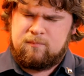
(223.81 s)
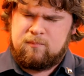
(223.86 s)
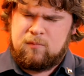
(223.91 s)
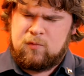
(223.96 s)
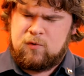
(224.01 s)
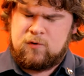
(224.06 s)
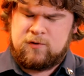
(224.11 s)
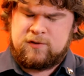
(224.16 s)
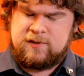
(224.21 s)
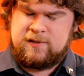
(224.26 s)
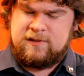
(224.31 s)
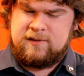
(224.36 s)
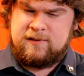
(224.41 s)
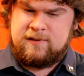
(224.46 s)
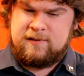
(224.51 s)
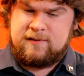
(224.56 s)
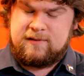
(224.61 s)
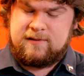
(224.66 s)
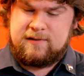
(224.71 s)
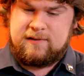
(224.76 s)
more
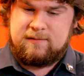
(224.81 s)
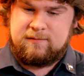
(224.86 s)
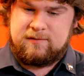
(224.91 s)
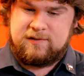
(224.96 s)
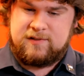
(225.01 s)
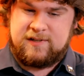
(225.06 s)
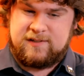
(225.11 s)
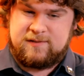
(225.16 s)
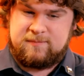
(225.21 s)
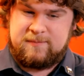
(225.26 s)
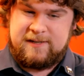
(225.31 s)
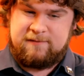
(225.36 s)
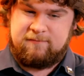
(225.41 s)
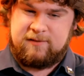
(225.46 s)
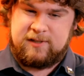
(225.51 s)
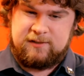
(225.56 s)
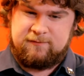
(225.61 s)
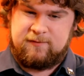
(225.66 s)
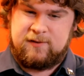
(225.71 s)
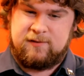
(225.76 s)
than just being
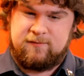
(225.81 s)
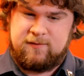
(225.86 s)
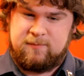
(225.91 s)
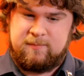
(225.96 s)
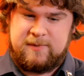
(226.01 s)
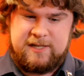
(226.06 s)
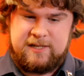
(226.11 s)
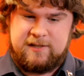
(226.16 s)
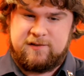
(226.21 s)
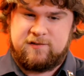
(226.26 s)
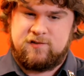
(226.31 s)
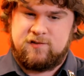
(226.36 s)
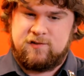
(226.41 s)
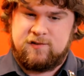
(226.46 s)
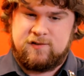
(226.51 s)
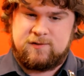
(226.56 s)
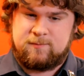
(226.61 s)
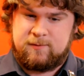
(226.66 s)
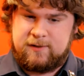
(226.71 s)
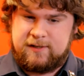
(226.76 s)
relevant for media
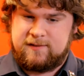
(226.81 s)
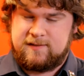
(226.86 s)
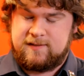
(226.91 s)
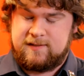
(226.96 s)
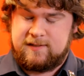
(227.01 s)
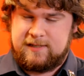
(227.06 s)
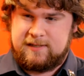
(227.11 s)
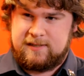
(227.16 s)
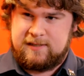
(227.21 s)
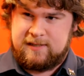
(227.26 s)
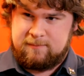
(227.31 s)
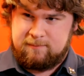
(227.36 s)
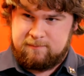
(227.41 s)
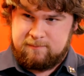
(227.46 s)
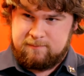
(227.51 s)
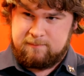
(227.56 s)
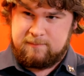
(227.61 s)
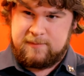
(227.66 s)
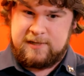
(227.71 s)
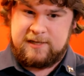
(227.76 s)
students wanting to get their
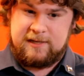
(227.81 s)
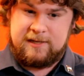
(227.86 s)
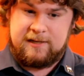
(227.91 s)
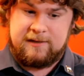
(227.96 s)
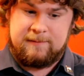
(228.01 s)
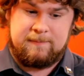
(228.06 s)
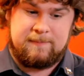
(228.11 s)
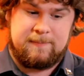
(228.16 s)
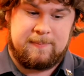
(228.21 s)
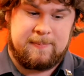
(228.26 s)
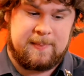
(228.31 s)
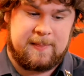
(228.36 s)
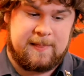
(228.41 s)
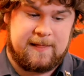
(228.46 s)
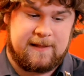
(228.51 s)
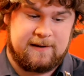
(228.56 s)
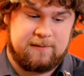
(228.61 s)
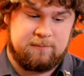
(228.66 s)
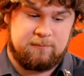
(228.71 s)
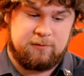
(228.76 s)
media
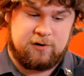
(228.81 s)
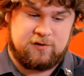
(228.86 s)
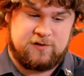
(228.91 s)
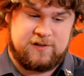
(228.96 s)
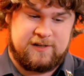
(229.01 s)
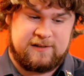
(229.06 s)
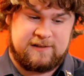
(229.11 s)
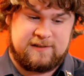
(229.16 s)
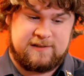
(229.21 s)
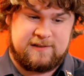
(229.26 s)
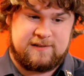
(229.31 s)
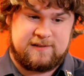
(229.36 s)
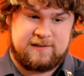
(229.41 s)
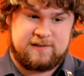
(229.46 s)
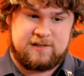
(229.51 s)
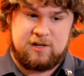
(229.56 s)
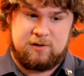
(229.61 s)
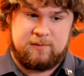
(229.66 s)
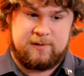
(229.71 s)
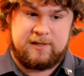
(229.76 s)

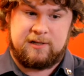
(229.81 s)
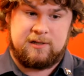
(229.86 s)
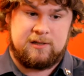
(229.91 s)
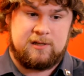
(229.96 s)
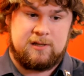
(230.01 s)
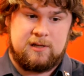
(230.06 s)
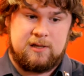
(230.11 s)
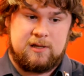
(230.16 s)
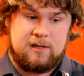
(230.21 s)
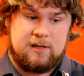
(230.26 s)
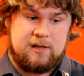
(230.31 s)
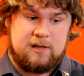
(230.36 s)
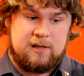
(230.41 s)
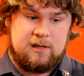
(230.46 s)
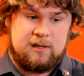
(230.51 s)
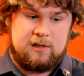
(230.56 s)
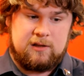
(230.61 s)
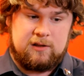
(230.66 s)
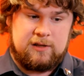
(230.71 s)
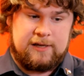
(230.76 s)
projects going.
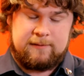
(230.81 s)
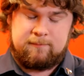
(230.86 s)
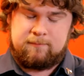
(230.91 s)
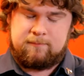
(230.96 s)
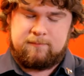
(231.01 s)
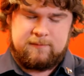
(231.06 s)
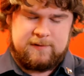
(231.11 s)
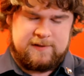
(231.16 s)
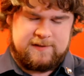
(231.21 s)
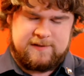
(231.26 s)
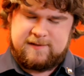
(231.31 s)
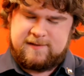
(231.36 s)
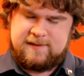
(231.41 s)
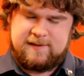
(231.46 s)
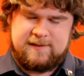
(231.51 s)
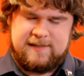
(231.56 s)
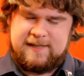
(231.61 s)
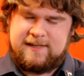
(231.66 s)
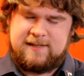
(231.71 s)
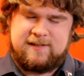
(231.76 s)
Like, this is
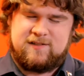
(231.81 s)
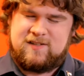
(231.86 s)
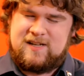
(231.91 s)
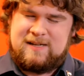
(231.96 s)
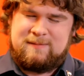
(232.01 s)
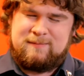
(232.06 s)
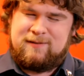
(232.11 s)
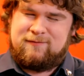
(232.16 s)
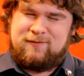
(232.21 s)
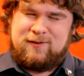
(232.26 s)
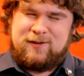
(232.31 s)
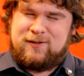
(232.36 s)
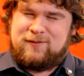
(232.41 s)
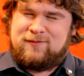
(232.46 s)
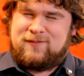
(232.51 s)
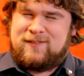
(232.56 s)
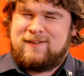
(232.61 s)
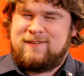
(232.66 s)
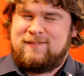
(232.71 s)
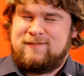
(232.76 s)
the second time I've heard
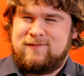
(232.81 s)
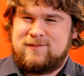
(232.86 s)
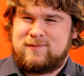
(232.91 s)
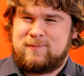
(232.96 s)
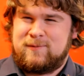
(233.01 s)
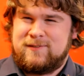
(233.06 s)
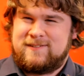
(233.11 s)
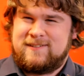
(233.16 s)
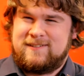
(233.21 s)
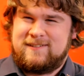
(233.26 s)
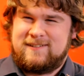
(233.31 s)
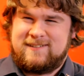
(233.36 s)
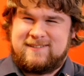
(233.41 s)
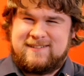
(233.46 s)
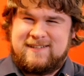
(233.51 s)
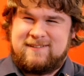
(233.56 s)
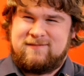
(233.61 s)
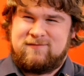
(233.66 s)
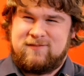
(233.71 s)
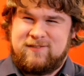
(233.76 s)
of the Swanston
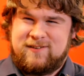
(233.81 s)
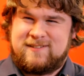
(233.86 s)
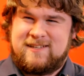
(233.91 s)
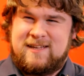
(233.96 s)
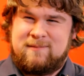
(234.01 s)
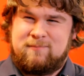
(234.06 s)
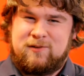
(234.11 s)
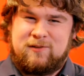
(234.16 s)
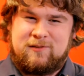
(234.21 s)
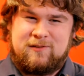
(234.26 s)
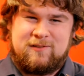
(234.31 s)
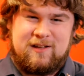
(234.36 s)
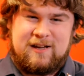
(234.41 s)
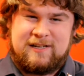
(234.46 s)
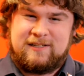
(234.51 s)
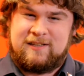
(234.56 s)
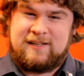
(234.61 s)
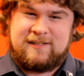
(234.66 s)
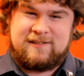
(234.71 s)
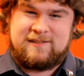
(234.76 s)
Gazette, for example.
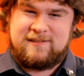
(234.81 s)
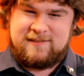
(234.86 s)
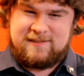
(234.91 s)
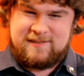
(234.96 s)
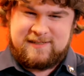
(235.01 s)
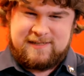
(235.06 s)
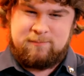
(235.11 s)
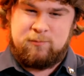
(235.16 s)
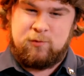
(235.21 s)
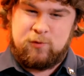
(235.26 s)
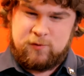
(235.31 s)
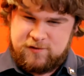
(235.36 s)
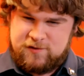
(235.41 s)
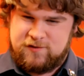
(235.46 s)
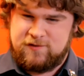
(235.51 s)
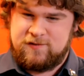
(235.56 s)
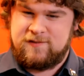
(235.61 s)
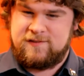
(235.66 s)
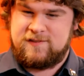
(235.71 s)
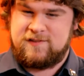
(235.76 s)
I'd like to see more
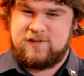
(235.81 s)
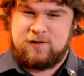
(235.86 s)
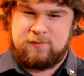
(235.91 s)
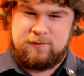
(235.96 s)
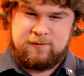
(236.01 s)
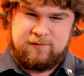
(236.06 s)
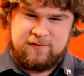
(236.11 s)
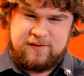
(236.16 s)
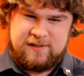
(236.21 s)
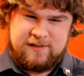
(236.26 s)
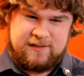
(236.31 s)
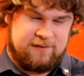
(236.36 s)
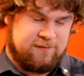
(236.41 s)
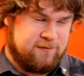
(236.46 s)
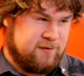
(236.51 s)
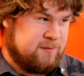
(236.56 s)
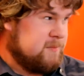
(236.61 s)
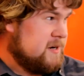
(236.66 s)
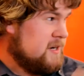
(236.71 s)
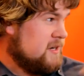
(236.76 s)
students know of the
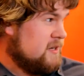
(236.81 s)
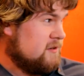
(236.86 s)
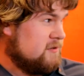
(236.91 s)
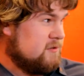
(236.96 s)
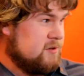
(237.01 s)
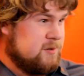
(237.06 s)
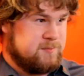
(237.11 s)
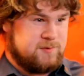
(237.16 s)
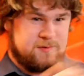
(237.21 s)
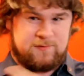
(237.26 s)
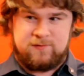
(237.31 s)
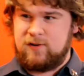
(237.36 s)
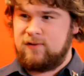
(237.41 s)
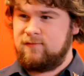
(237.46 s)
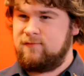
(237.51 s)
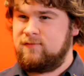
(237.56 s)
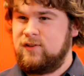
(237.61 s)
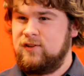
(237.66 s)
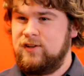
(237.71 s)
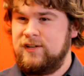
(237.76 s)
different media groups we've
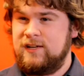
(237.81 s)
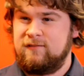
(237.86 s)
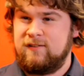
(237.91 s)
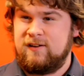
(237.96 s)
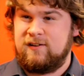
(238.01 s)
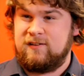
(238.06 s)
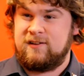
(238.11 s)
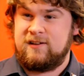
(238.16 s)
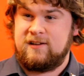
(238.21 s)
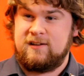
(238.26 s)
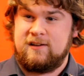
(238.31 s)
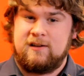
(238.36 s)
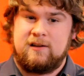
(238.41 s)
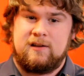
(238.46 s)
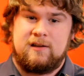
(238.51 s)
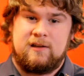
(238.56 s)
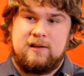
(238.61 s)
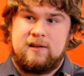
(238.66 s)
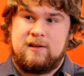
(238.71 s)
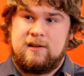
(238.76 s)
got floating around
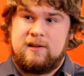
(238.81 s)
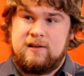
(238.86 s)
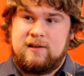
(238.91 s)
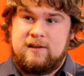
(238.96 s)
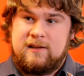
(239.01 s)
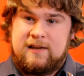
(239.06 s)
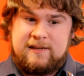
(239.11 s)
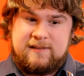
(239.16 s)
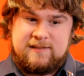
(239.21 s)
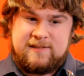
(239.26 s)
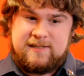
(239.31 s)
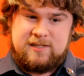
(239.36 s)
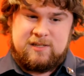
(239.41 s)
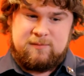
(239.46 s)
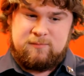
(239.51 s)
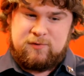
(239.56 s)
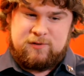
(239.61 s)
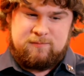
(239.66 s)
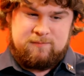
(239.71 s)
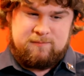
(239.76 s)
and see
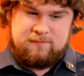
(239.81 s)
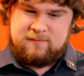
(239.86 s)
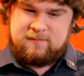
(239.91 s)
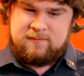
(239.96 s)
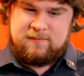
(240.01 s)
them on